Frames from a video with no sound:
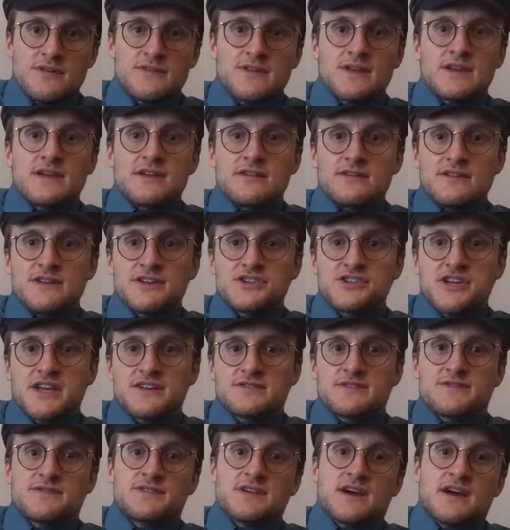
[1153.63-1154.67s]
the yearly
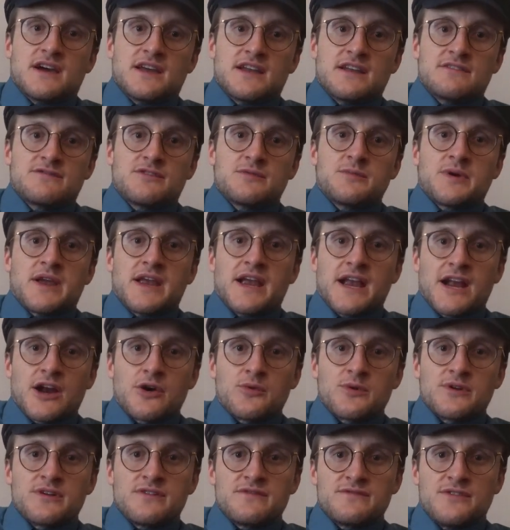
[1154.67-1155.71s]
chance of dying from a
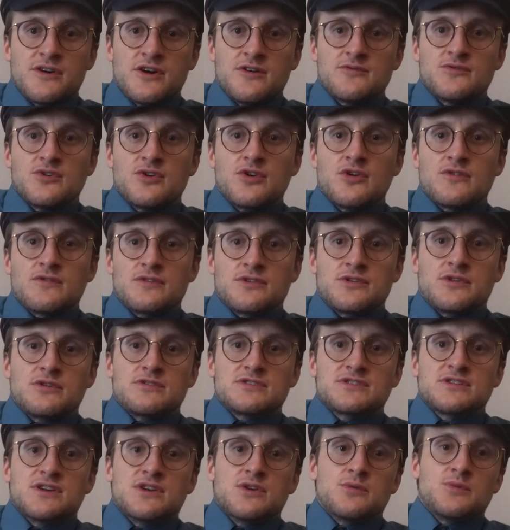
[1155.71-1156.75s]
heroin-involved
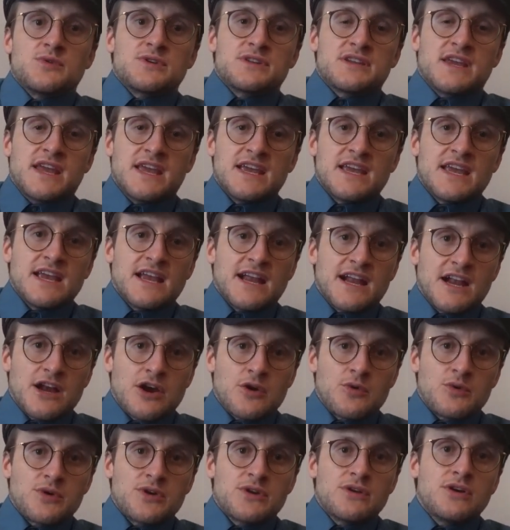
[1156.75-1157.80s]
overdose when taking
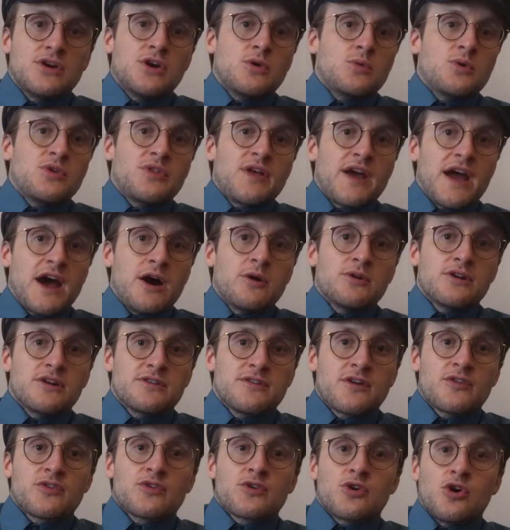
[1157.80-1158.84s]
heroin without
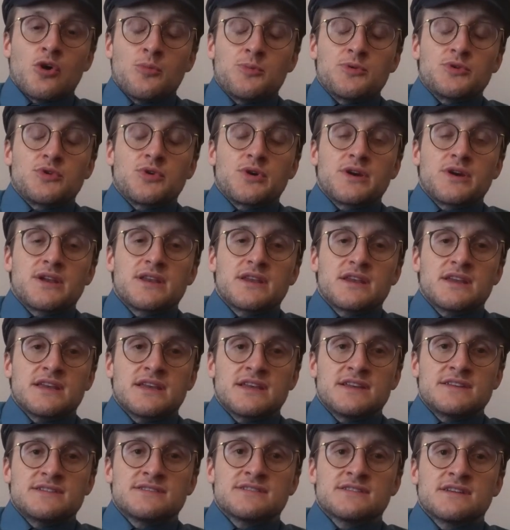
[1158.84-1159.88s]
another opioid
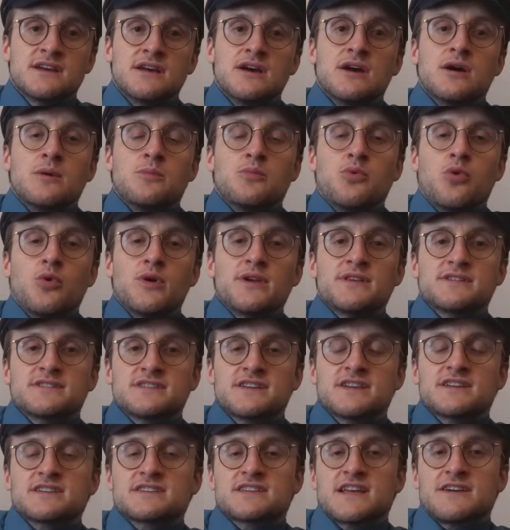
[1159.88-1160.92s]
is
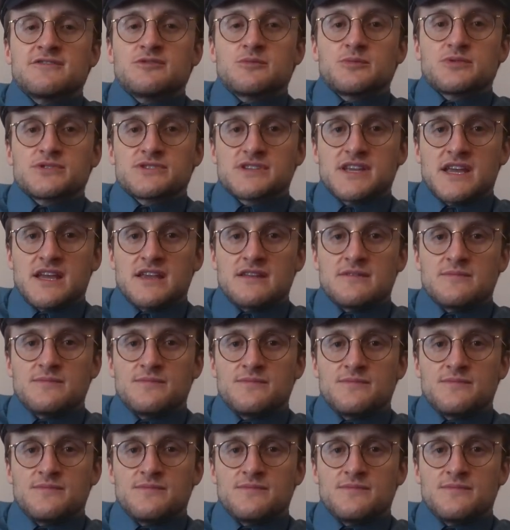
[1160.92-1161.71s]
0.67%.